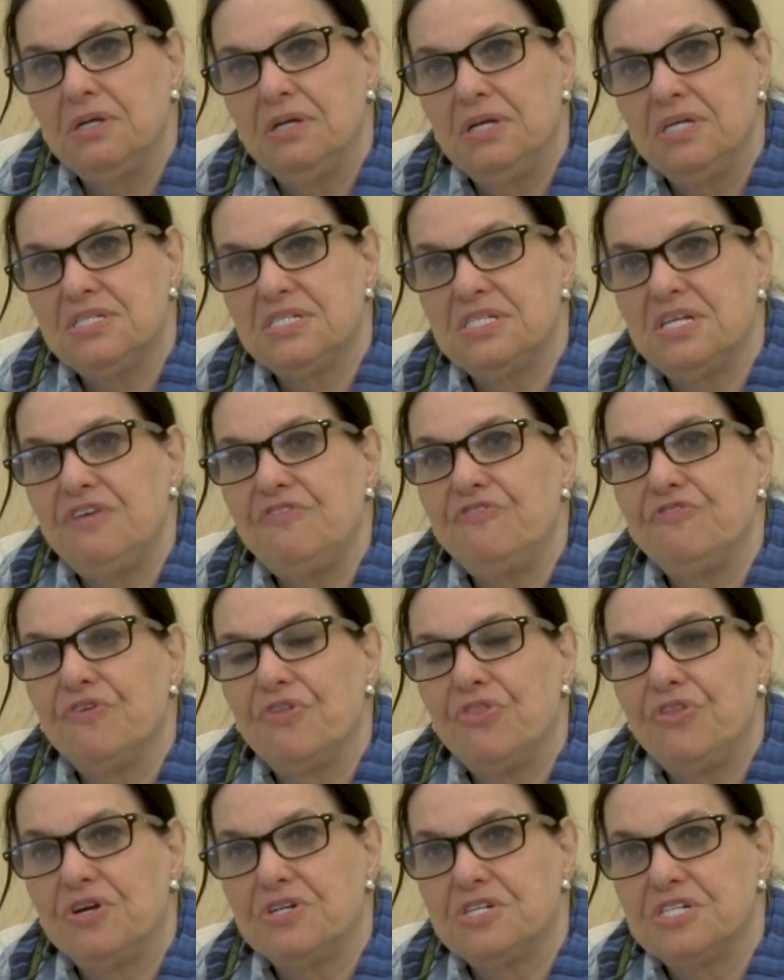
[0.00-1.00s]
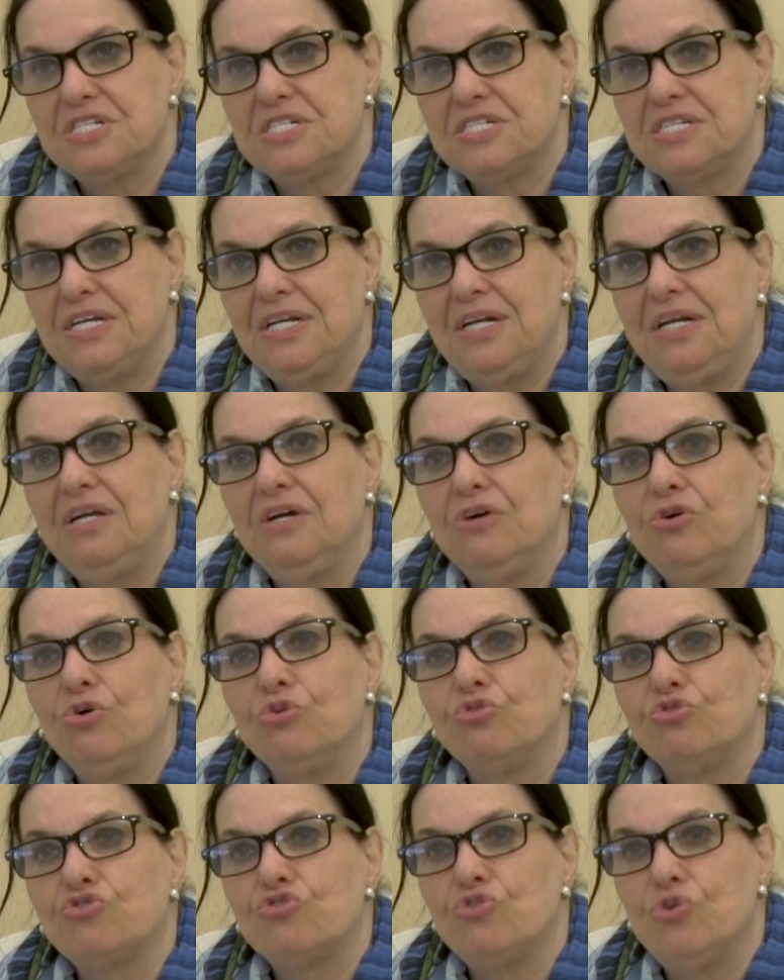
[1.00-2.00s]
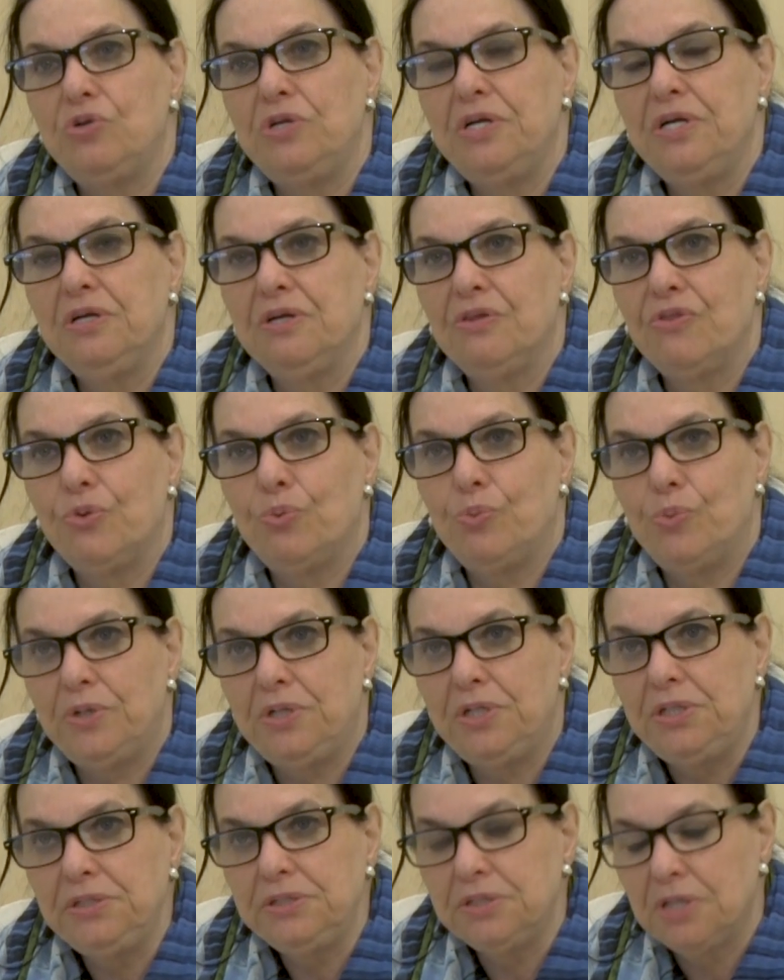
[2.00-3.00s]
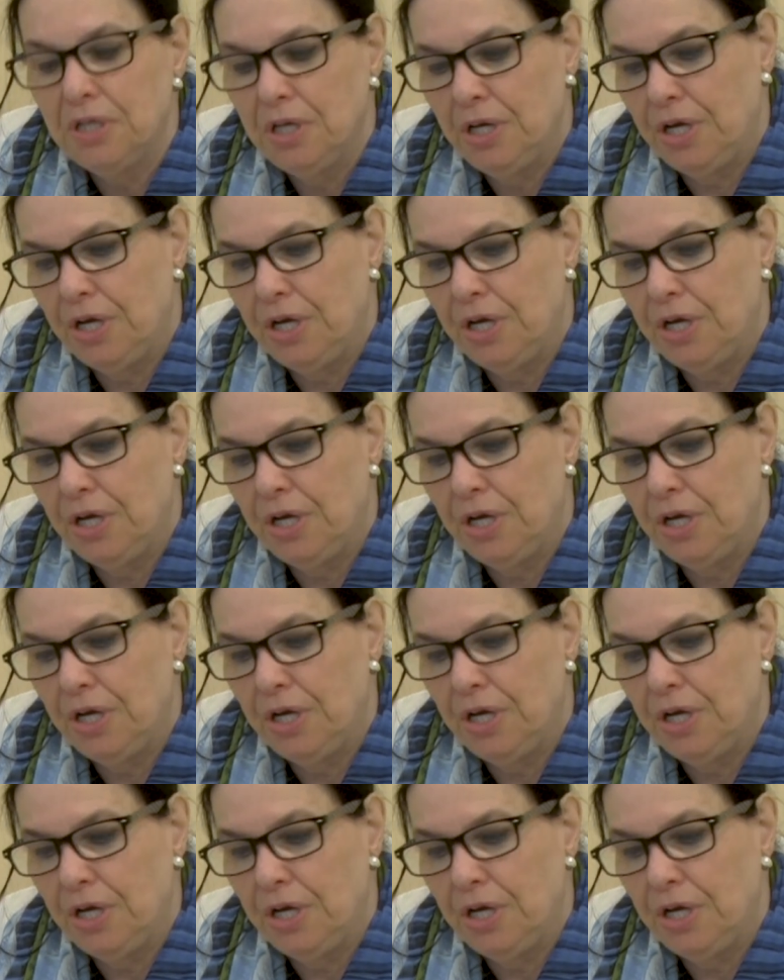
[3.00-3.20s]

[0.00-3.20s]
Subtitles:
as if they're still controlling the world,